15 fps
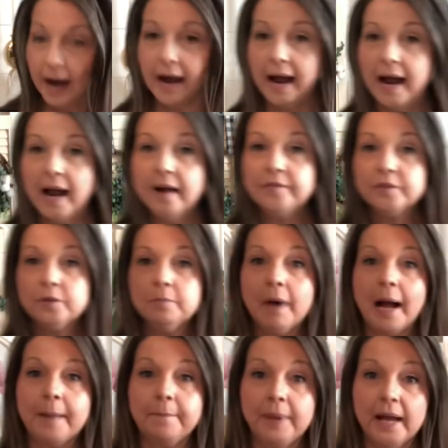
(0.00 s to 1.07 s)
After
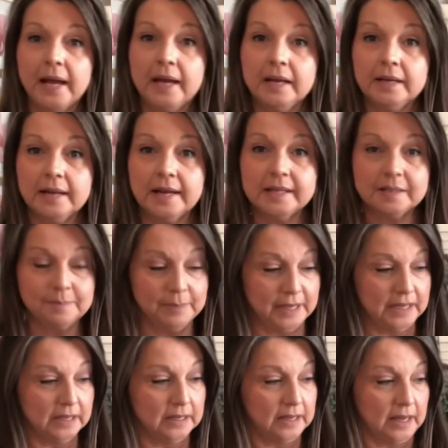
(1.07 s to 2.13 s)
my paint has
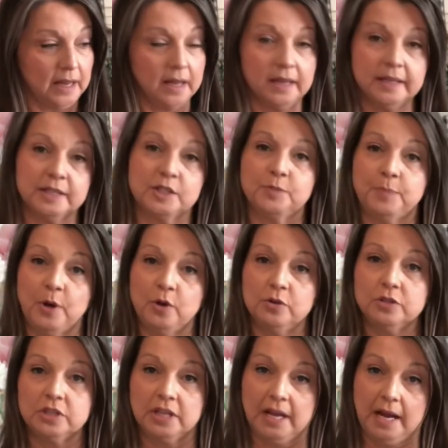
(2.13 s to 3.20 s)
been
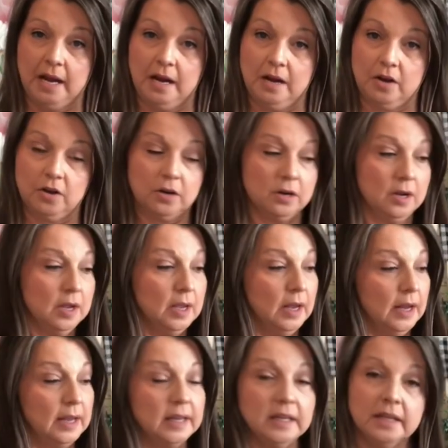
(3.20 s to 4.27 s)
exposed to air
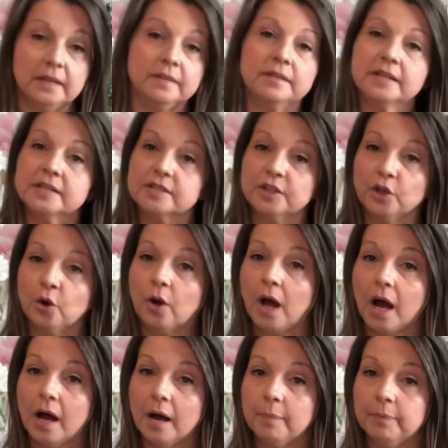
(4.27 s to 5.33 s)
in this little
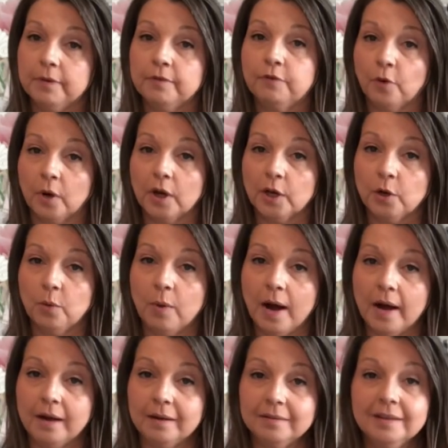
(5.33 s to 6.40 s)
cup for a little
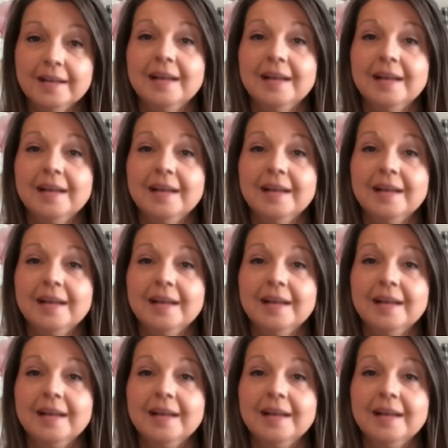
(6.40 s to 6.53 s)
while,